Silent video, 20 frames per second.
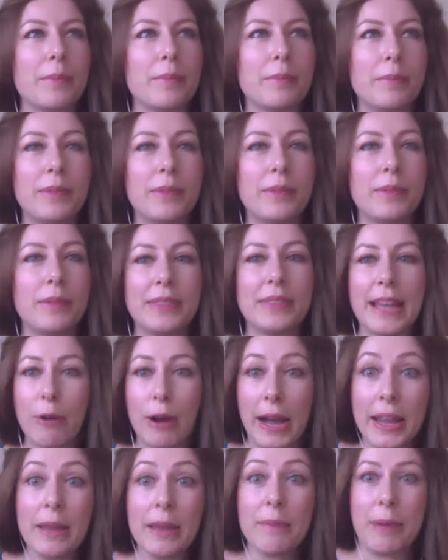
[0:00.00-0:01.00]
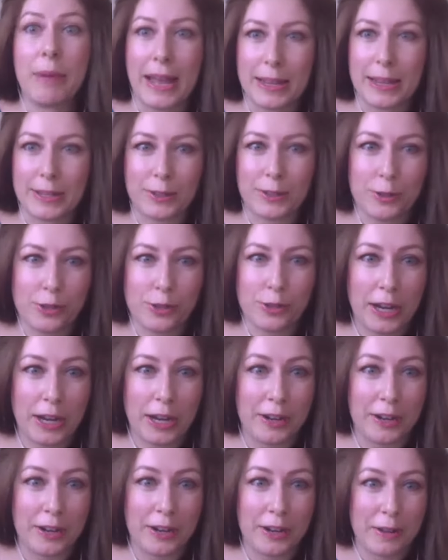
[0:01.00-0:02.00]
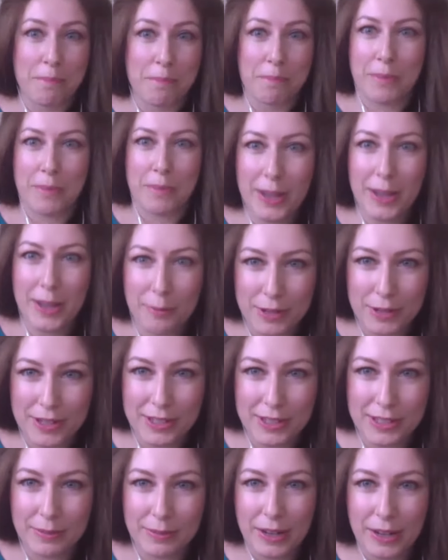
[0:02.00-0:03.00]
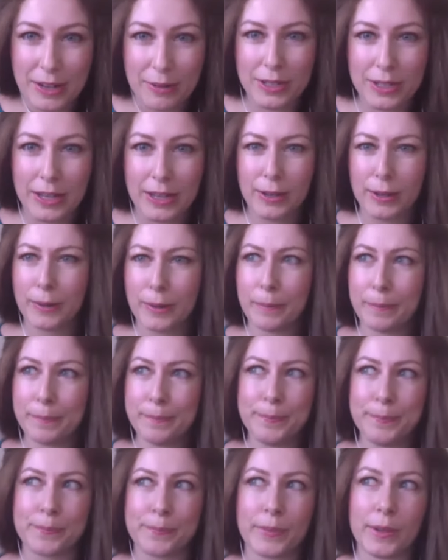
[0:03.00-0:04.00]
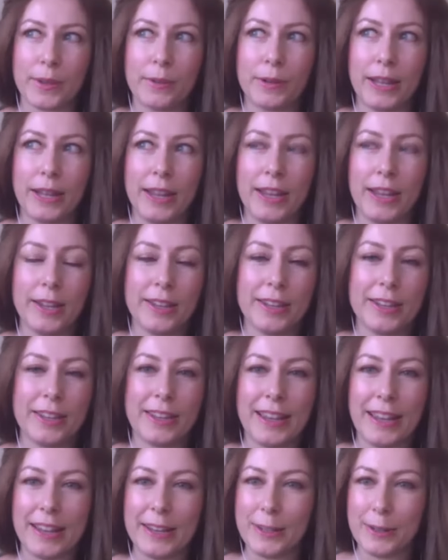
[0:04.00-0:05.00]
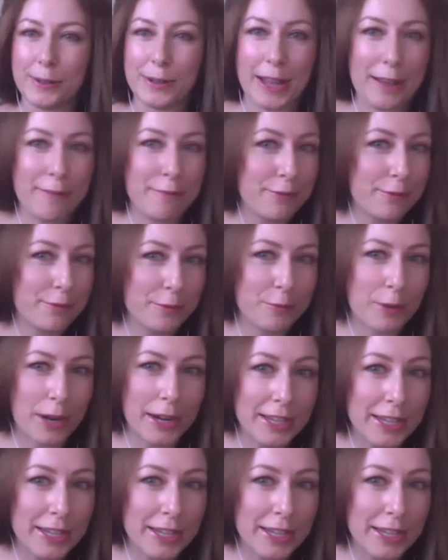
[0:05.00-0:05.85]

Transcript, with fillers: But now I am asked to share my wisdom. And I was like, hmm, okay, I don't have white